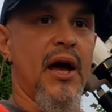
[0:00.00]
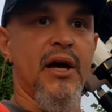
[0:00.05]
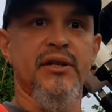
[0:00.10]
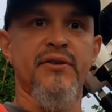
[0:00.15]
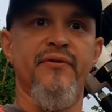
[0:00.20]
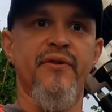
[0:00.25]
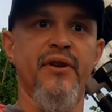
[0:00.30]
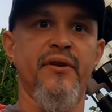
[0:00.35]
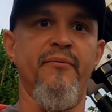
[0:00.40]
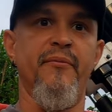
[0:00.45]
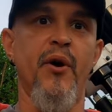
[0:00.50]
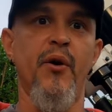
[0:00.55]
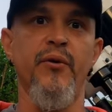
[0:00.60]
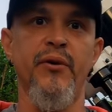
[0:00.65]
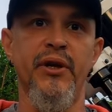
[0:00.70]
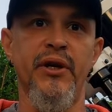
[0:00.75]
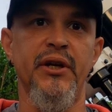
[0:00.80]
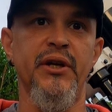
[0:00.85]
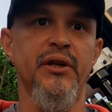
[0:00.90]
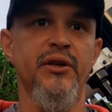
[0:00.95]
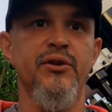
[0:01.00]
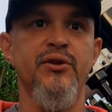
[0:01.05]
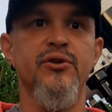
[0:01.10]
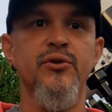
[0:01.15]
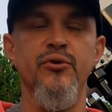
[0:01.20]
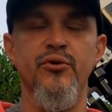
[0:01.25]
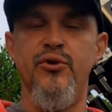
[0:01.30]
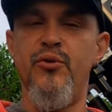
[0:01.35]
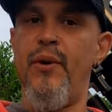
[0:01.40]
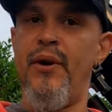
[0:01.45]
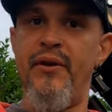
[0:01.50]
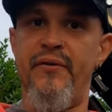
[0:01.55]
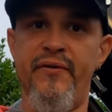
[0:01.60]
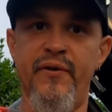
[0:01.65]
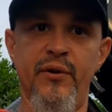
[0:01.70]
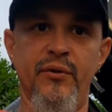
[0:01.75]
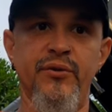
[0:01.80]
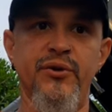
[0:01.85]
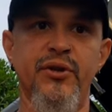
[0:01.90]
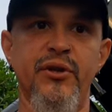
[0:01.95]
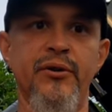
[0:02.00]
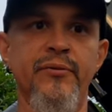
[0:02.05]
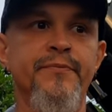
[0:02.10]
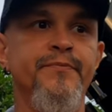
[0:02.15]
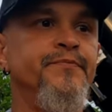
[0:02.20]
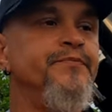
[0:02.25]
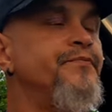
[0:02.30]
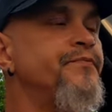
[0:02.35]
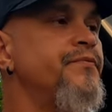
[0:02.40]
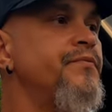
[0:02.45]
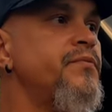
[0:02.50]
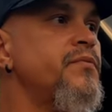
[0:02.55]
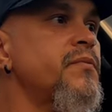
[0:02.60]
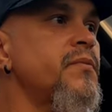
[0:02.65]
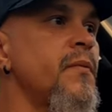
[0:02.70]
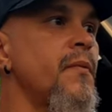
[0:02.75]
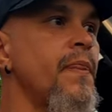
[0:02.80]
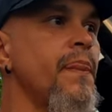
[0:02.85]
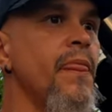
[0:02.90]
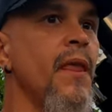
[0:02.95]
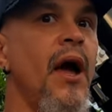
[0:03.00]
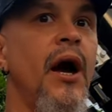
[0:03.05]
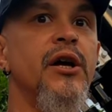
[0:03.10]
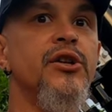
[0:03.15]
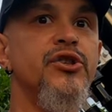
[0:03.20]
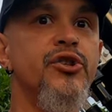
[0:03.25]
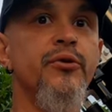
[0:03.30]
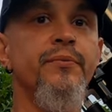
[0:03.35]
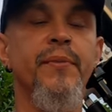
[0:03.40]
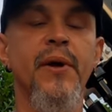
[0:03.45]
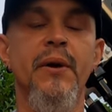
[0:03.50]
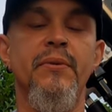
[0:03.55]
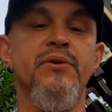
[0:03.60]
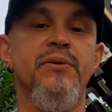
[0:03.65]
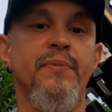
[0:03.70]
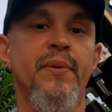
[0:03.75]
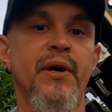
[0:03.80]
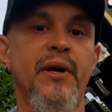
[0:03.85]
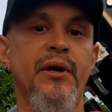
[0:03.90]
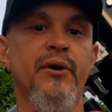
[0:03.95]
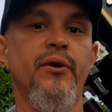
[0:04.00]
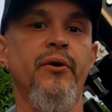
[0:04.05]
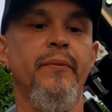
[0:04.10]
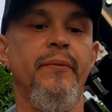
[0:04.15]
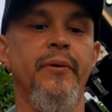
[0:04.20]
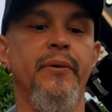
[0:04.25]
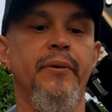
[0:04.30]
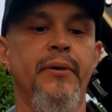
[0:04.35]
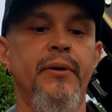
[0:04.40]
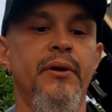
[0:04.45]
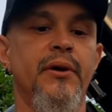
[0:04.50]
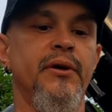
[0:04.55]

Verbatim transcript: SVbony 220 filter, I should be able to pick it up.